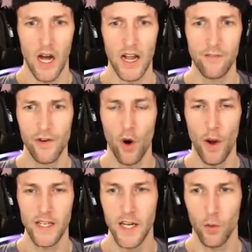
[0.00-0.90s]
I have
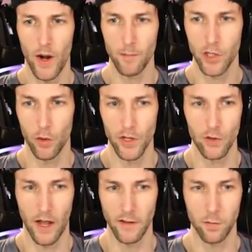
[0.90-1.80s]
no idea what I'm doing,
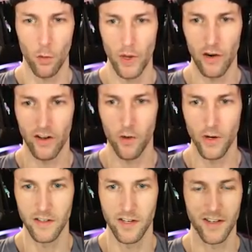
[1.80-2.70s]
you guys, but we are
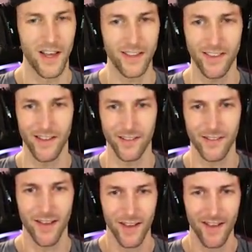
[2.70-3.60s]
going to get
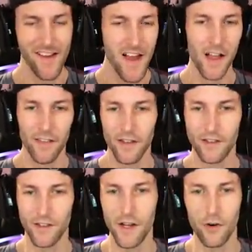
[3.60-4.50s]
this.
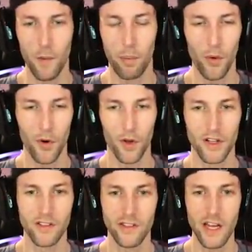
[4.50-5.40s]
This secret
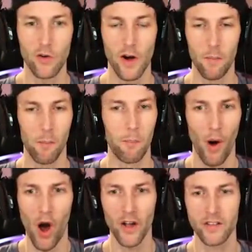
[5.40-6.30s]
portal and secret
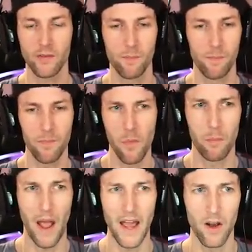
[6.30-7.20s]
boss
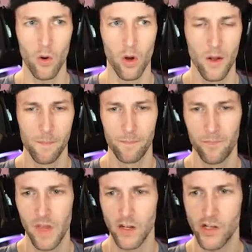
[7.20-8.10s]
battle
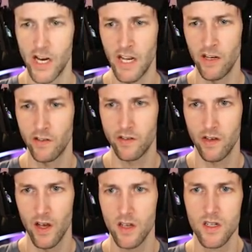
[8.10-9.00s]

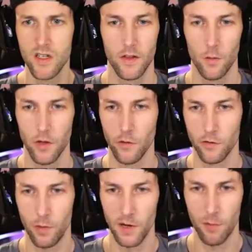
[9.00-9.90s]
cheese. Then we'll
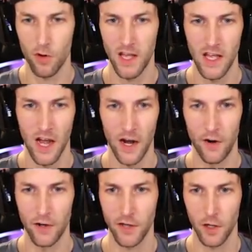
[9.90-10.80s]
use purple key. I
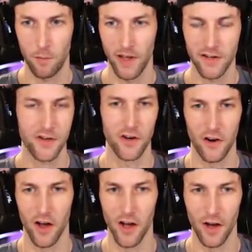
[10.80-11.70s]
already took a
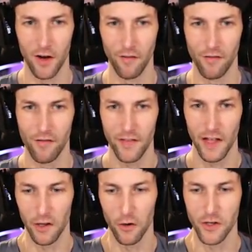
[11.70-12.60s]
picture of
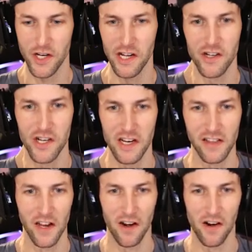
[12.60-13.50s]
that little cheat
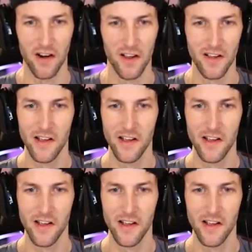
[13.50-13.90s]
sheet there.